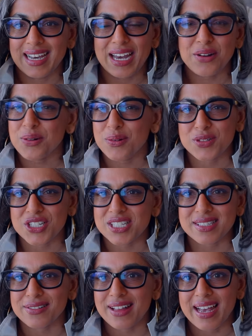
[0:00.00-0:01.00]
I don't know if she
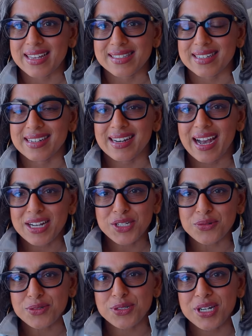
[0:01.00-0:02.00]
still has it. Hi,
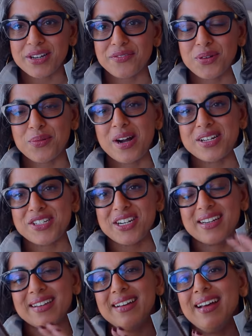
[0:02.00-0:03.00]
Jerusha, if you're
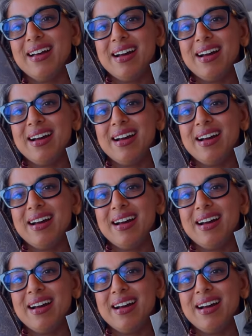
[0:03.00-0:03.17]
watching.